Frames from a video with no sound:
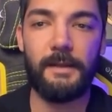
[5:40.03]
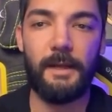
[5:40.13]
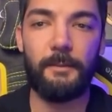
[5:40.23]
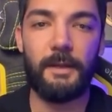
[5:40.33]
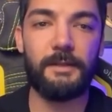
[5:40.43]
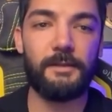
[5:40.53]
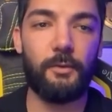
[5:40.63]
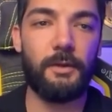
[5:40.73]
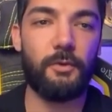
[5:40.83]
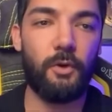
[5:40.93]
I press the
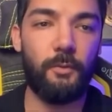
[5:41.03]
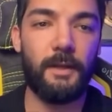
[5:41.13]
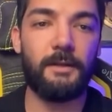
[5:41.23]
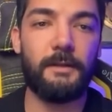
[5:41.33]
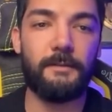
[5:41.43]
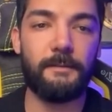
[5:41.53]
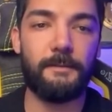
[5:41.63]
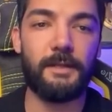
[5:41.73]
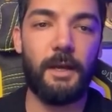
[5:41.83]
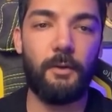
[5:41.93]
withdraw button.
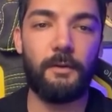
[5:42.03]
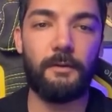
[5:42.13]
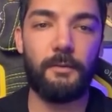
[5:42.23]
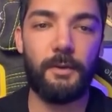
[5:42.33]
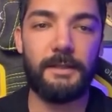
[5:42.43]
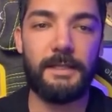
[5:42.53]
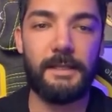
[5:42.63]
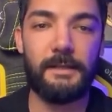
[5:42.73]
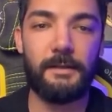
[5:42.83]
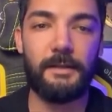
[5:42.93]
Now, when
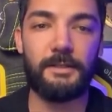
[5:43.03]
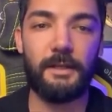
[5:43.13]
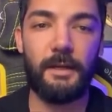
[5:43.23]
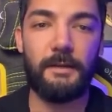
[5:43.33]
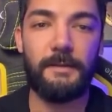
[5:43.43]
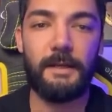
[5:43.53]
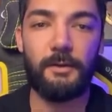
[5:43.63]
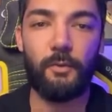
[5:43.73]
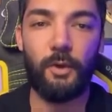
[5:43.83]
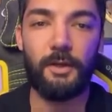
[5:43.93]
sending to the Solana
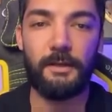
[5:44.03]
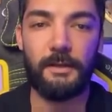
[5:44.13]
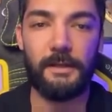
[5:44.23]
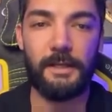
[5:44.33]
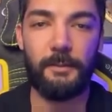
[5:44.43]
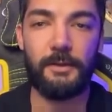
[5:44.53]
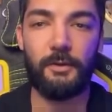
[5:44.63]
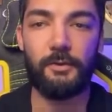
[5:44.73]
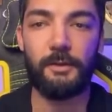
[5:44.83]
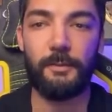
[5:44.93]
Phantom wallet, it
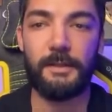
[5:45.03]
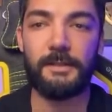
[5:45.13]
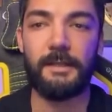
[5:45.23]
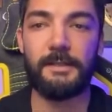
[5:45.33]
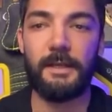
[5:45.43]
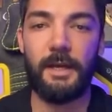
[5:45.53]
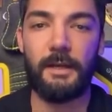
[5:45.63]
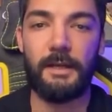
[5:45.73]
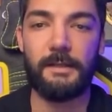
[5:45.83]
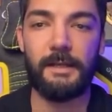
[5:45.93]
absolutely must say
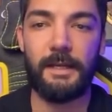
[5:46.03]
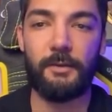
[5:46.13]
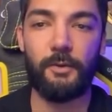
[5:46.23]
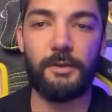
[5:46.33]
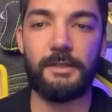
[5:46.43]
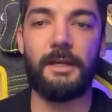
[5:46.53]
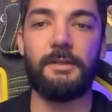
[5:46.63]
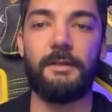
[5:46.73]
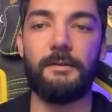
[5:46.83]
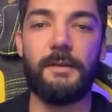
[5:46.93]
Solana in the network
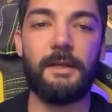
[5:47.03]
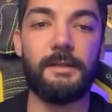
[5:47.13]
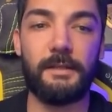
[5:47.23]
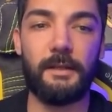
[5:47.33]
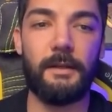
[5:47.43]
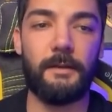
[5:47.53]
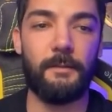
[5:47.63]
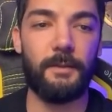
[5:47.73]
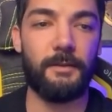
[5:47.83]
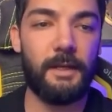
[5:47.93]
section. Friends,
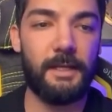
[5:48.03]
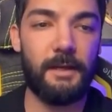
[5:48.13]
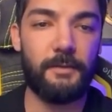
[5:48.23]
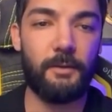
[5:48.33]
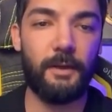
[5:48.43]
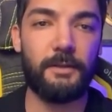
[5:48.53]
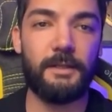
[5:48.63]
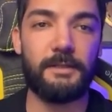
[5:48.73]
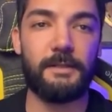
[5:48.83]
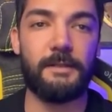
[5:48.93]
be very careful about
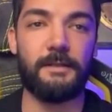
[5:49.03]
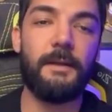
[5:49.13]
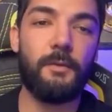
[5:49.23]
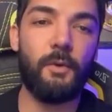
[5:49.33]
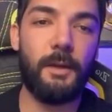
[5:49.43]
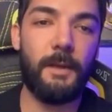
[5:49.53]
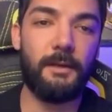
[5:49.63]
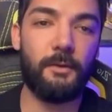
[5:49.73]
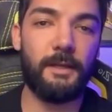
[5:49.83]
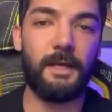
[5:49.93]
this. What am I
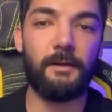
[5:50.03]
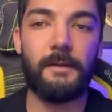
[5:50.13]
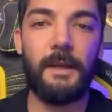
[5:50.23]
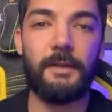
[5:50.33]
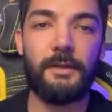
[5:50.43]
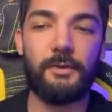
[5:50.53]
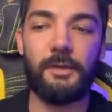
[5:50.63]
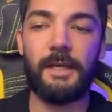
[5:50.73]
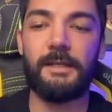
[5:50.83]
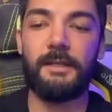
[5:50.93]
doing now? I just
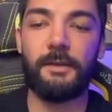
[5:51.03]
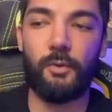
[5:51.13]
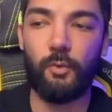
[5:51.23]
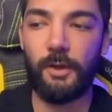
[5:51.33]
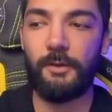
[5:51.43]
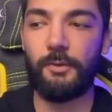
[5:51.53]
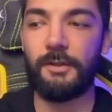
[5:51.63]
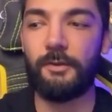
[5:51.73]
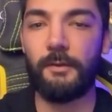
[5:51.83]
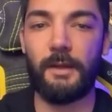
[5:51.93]
created a new wallet with
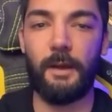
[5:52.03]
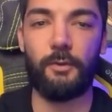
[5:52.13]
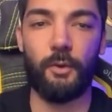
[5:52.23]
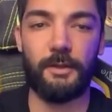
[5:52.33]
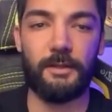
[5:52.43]
you. I'm going